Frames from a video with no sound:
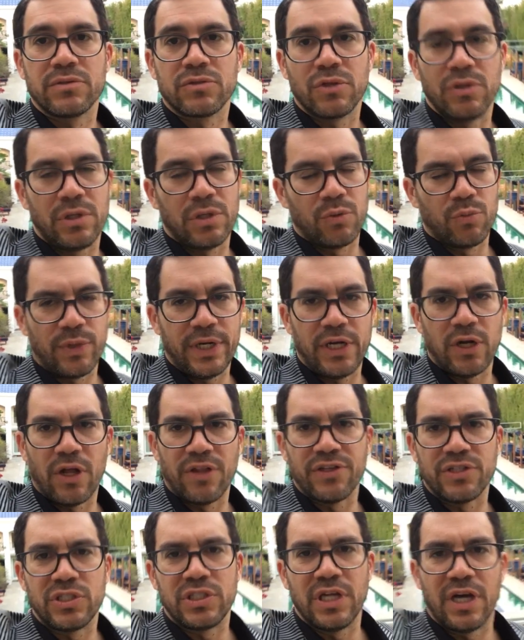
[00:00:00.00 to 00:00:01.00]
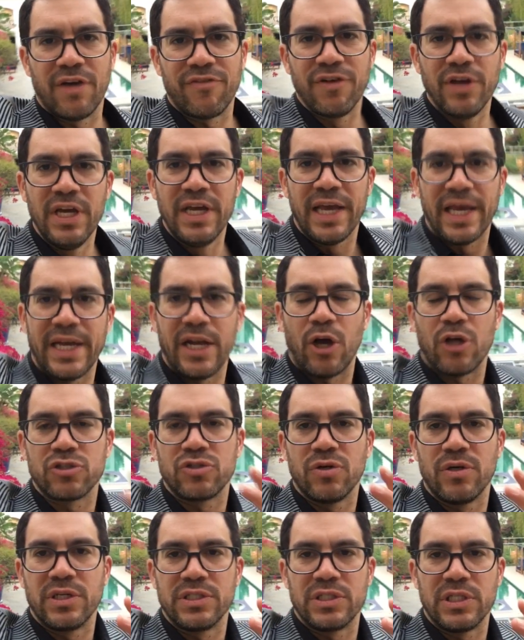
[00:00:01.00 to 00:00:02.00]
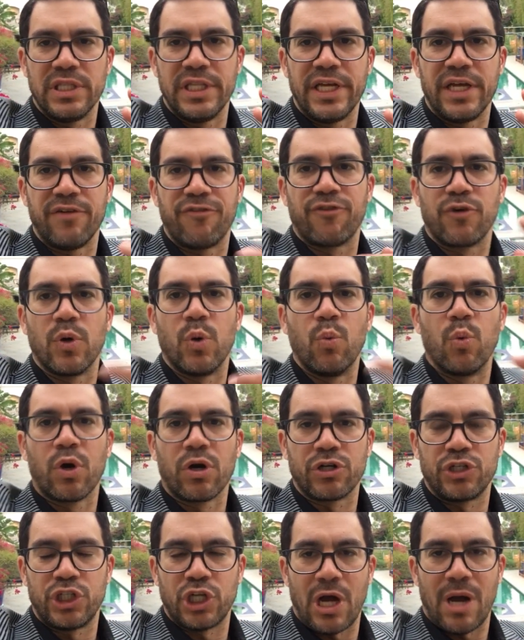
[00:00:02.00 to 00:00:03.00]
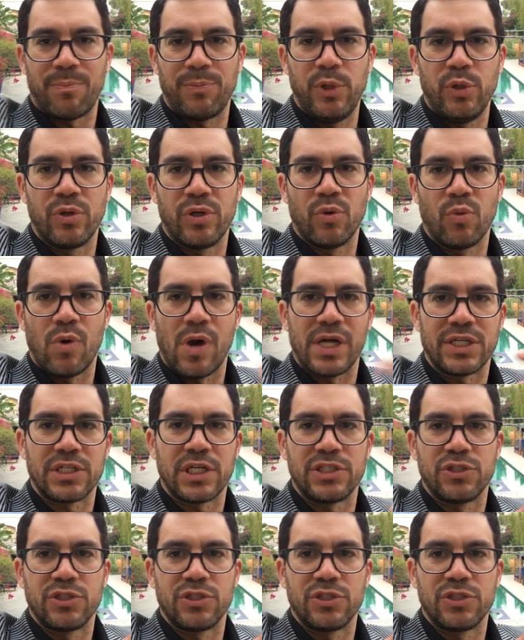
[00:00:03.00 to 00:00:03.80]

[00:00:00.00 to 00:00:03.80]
so you can read all the stuff. And he also has a link for a workshop you can watch.